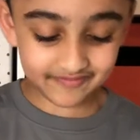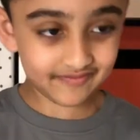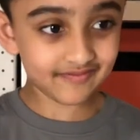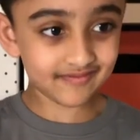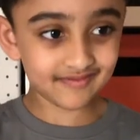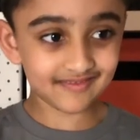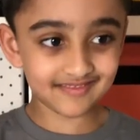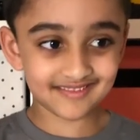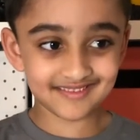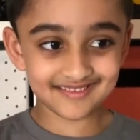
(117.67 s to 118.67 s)
favorite
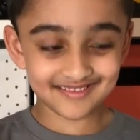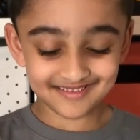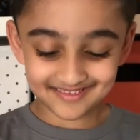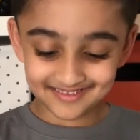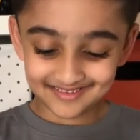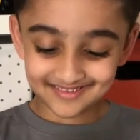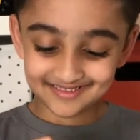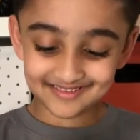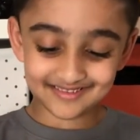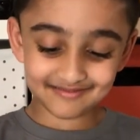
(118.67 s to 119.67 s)
too.
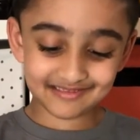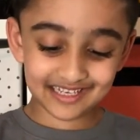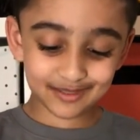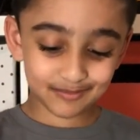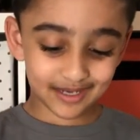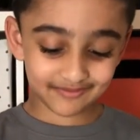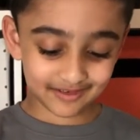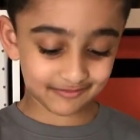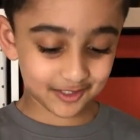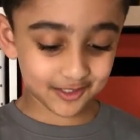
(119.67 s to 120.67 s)
That's my
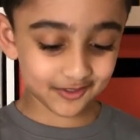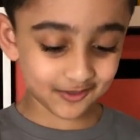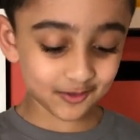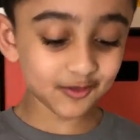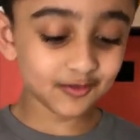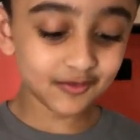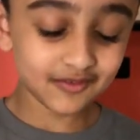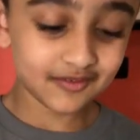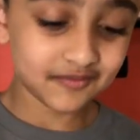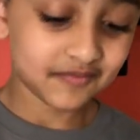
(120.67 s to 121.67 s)
favorite too.
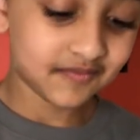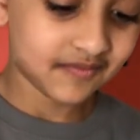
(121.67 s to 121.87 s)
So which one